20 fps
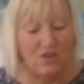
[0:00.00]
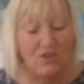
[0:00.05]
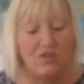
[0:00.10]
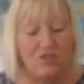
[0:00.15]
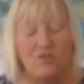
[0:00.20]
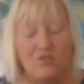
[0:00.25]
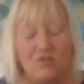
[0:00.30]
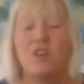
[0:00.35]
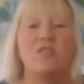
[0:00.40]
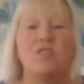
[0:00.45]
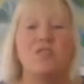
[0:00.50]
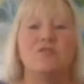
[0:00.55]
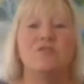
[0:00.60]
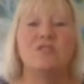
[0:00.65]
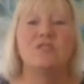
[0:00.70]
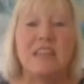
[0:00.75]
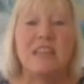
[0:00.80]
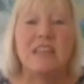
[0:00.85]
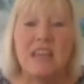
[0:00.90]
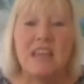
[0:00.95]
you going
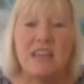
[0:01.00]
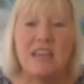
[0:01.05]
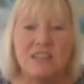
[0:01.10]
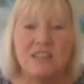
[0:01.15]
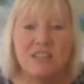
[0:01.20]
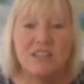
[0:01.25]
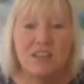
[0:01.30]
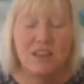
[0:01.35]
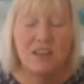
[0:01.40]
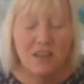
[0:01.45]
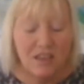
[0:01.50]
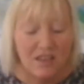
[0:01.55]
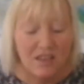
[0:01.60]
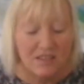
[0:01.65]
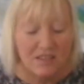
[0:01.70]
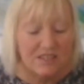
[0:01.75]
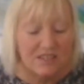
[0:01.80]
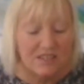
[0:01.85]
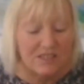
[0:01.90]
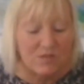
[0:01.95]
to take
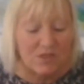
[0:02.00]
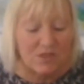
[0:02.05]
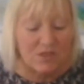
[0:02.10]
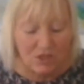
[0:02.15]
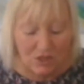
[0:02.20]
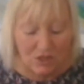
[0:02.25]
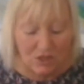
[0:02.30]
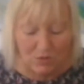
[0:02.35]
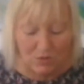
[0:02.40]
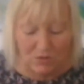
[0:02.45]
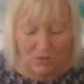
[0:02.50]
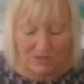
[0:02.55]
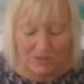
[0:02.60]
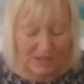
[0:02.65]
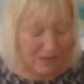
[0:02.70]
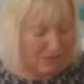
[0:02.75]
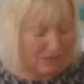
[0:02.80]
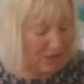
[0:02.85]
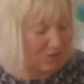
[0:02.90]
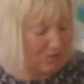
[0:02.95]
turns with
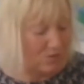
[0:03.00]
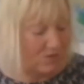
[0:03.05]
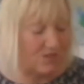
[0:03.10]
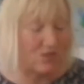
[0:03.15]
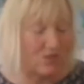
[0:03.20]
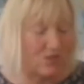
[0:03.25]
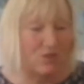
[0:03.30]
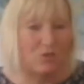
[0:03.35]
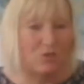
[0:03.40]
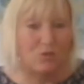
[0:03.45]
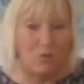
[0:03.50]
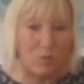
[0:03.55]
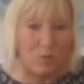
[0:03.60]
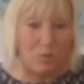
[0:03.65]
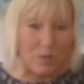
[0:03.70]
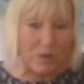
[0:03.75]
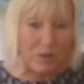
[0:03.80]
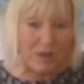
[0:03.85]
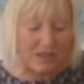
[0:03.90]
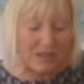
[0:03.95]
using those
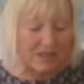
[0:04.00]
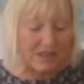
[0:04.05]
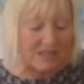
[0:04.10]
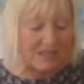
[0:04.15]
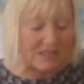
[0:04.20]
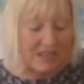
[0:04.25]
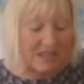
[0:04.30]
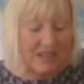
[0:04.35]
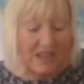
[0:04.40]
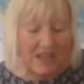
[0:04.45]
scoopers?